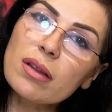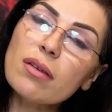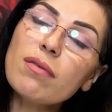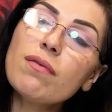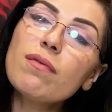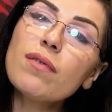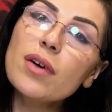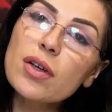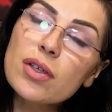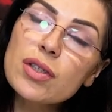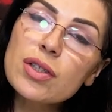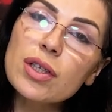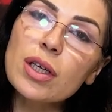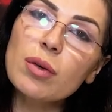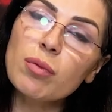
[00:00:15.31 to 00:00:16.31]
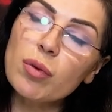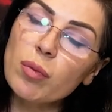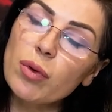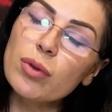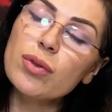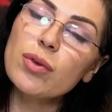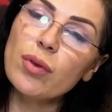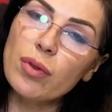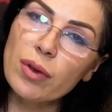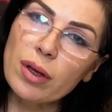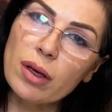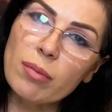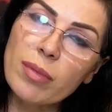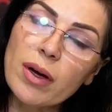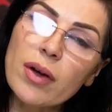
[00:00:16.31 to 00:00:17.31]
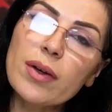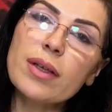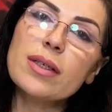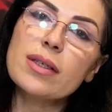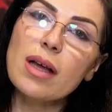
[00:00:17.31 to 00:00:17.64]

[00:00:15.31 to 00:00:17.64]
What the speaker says: the first thing we want to think about is